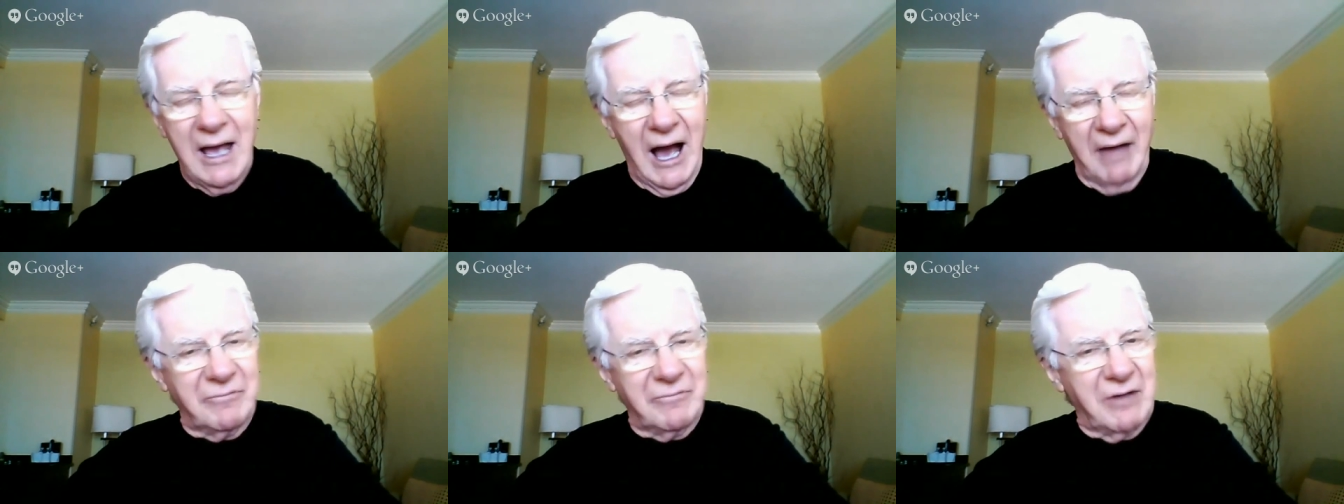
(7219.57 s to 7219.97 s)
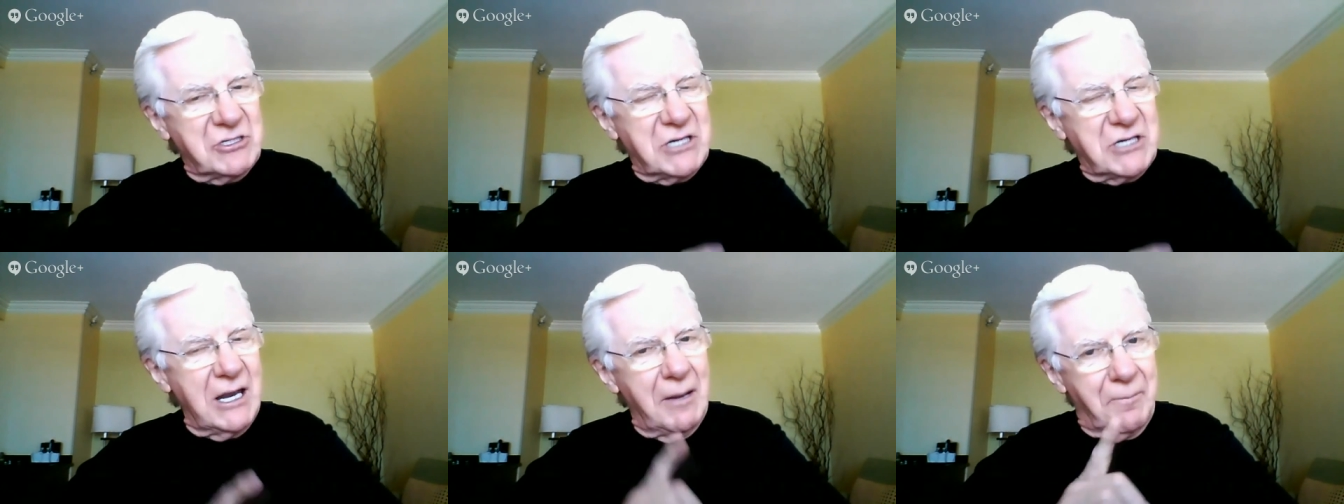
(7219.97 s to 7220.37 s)
I've never
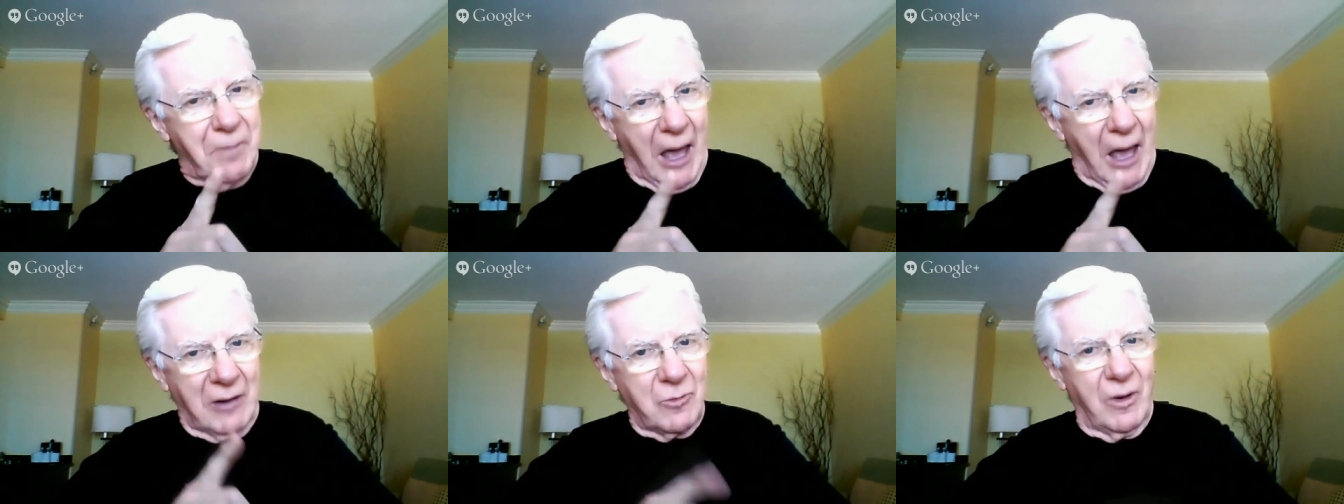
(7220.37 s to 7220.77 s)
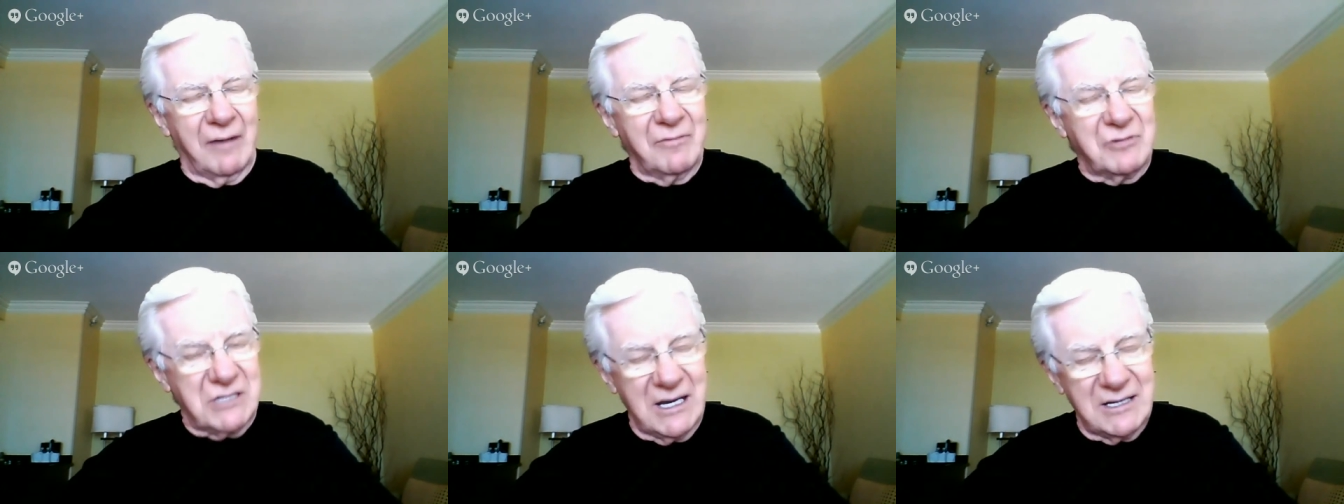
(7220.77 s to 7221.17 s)
seen a better one.
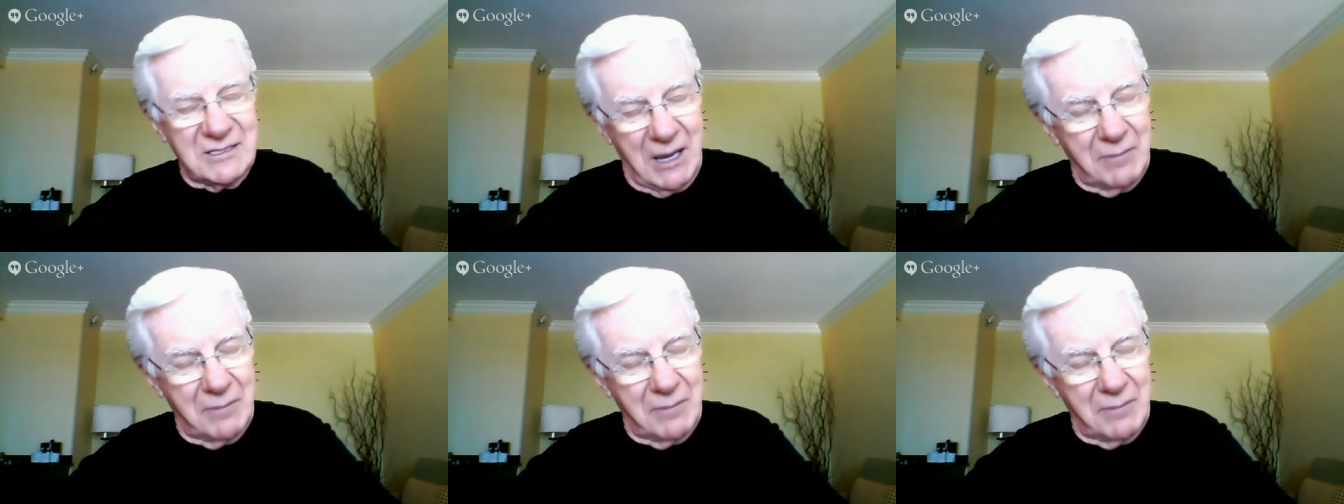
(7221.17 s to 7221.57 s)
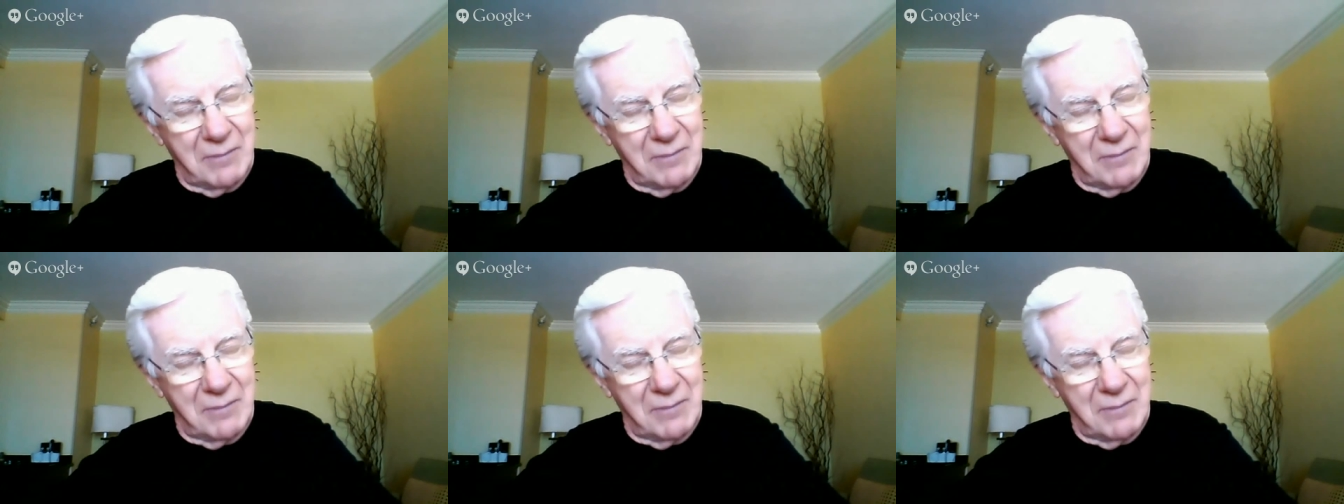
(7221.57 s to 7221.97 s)
I've seen some
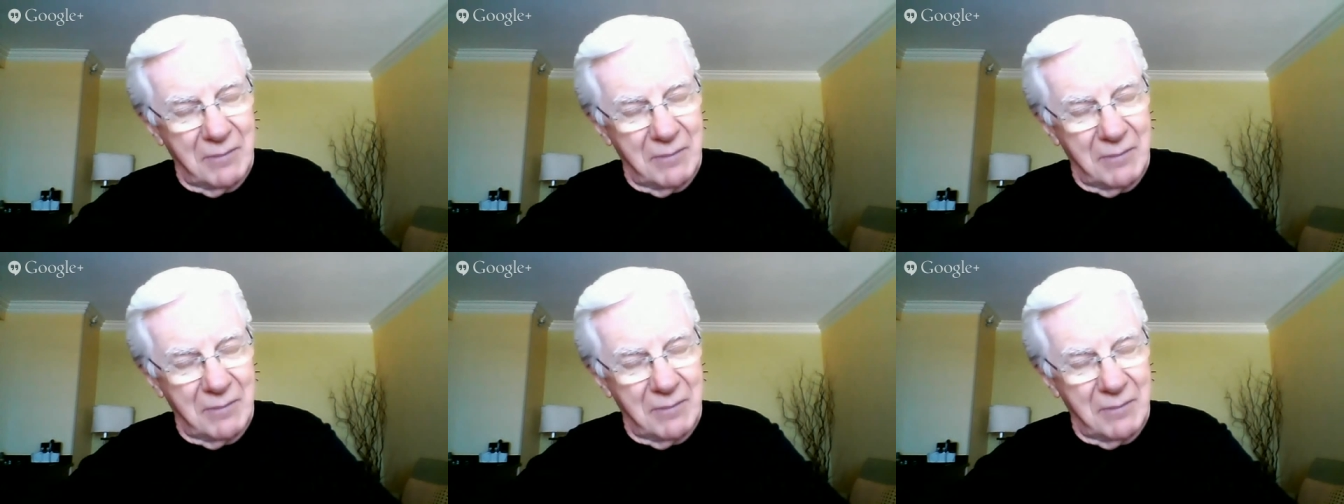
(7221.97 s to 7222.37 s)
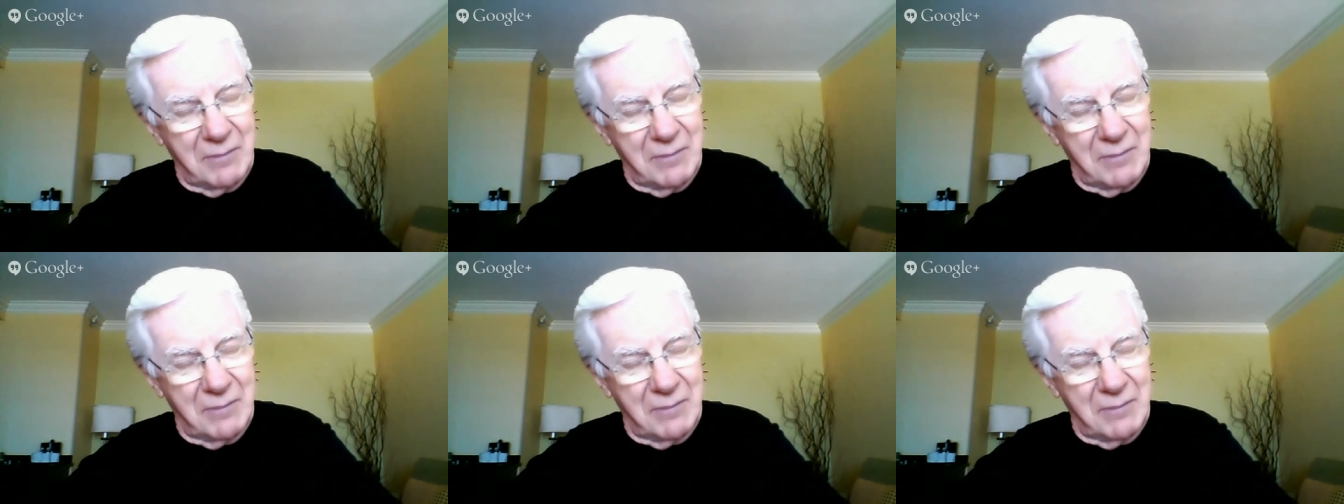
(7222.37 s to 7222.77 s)
pretty just
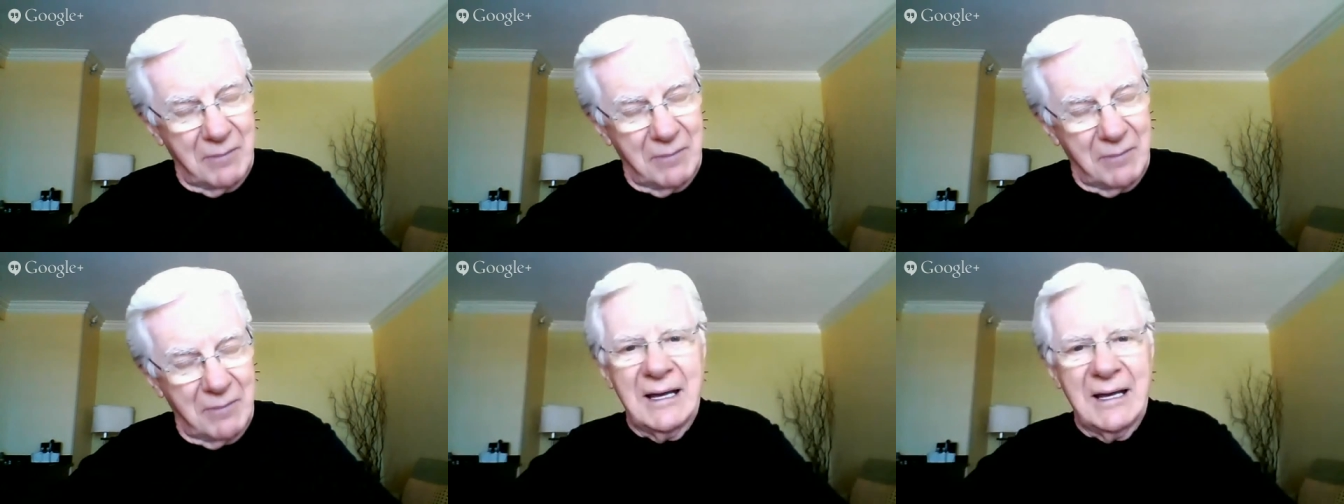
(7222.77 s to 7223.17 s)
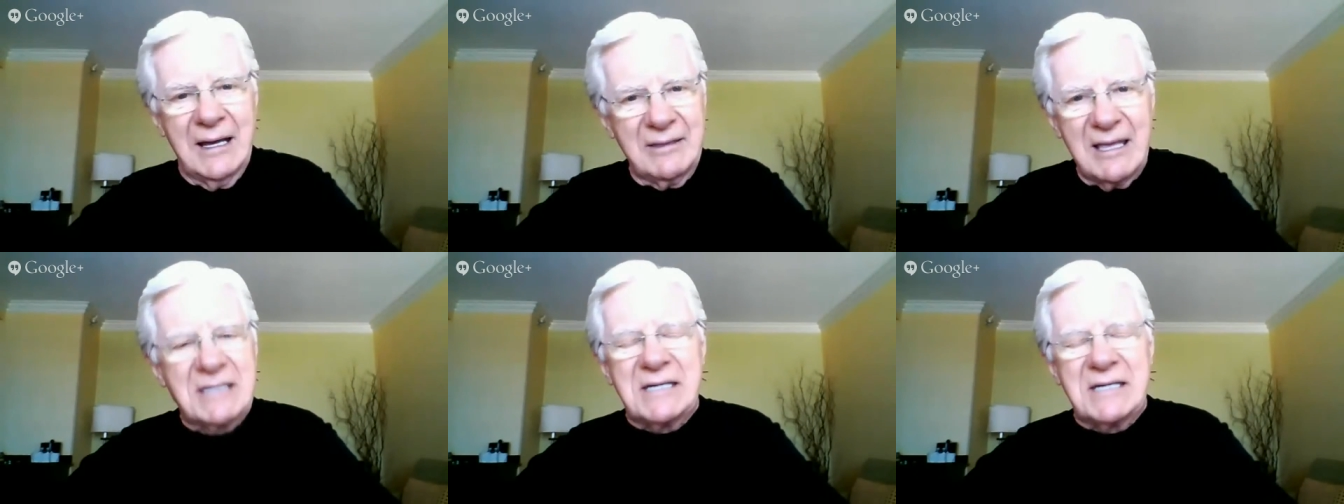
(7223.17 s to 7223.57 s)
as good, but
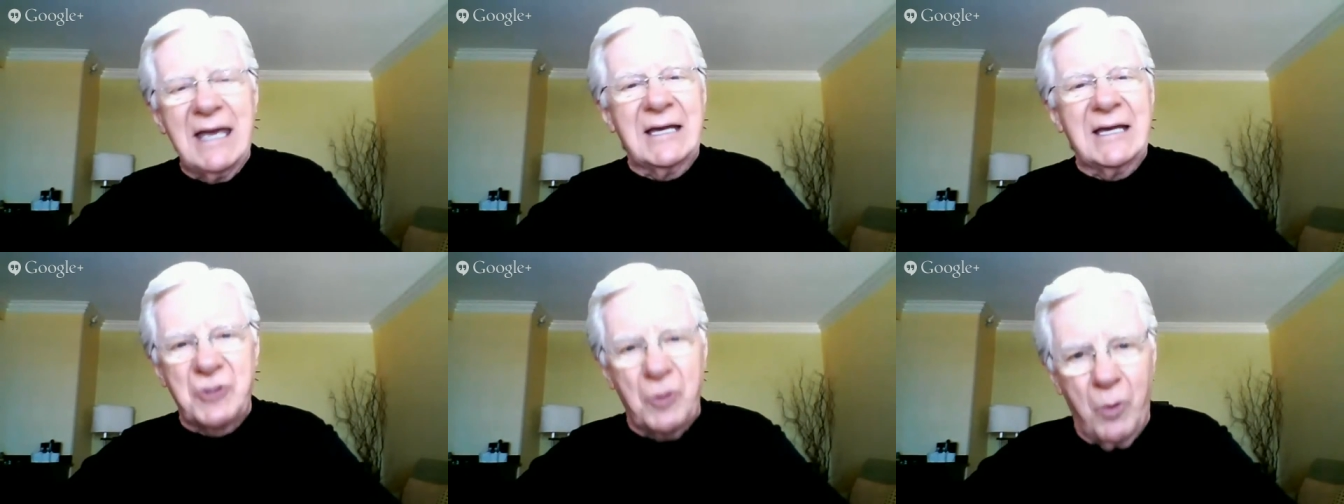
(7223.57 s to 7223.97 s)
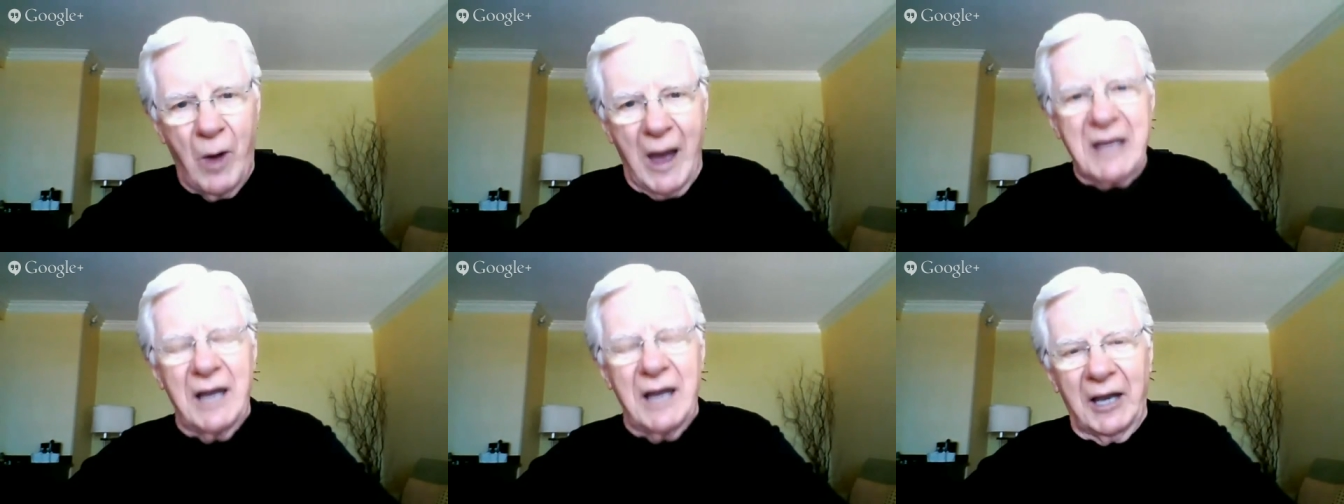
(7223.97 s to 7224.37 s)
this is
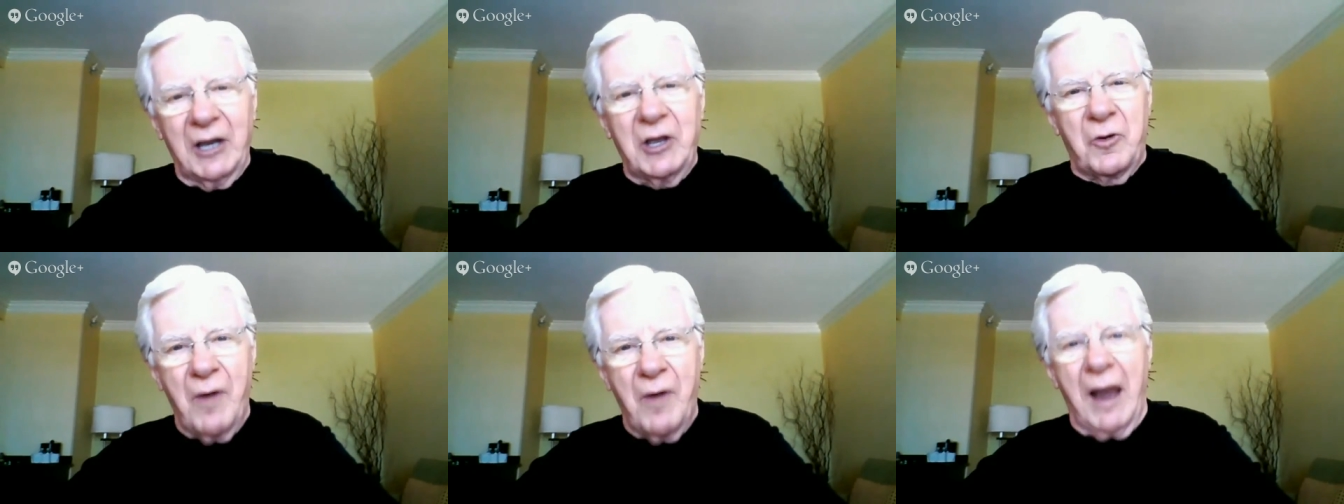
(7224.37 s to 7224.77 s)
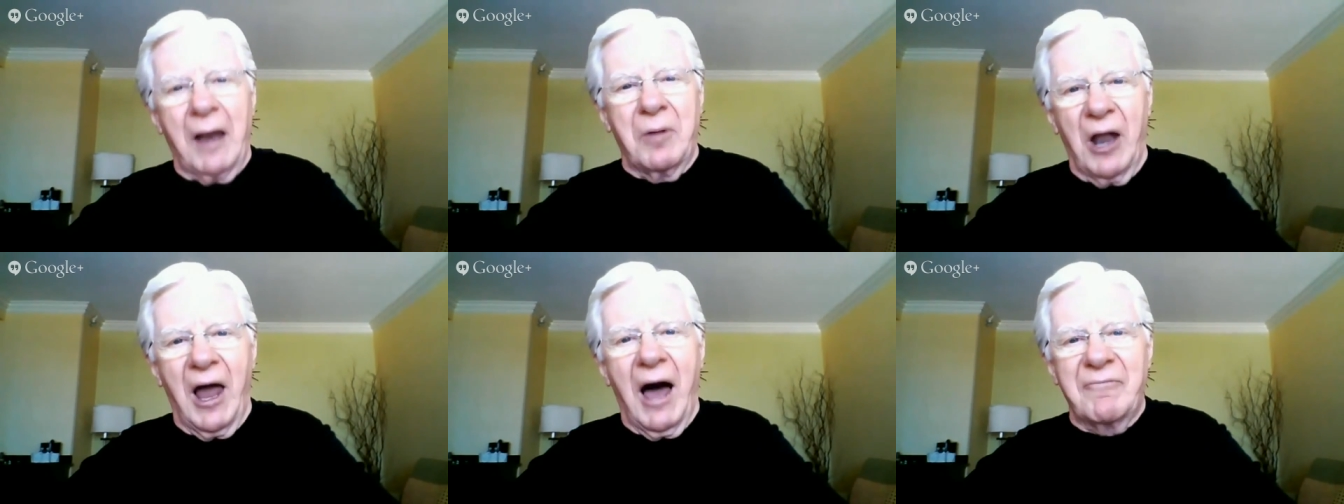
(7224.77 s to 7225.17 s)
quite an
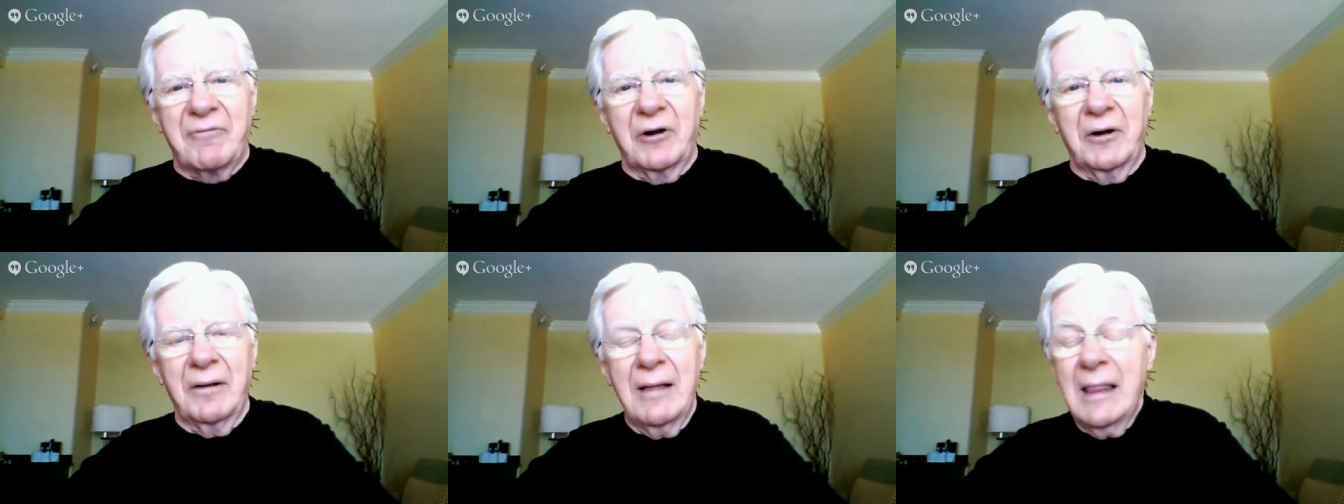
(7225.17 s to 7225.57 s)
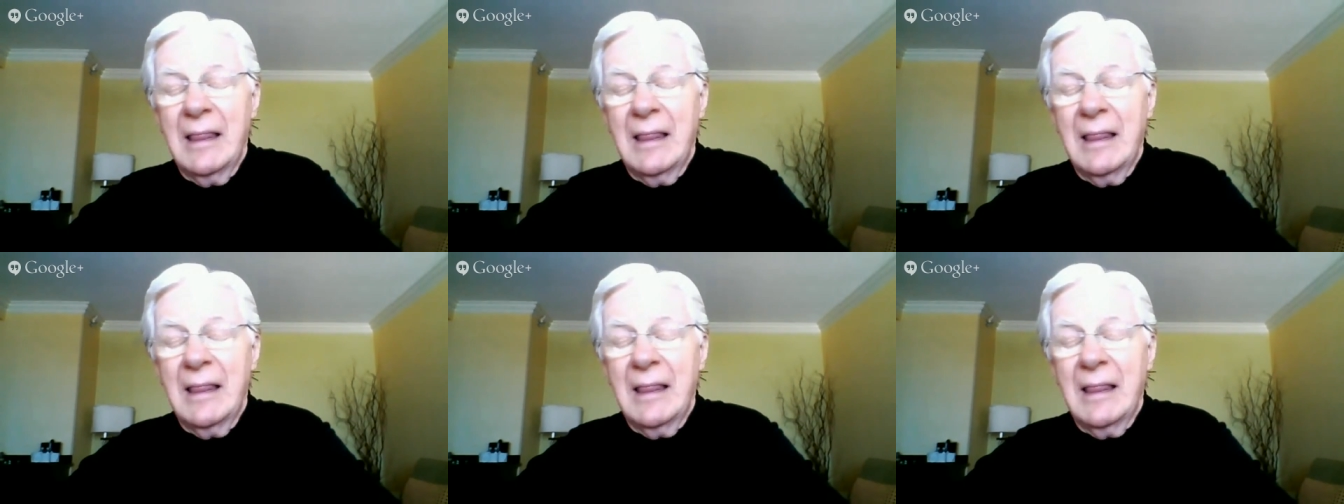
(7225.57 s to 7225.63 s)
incredible offer.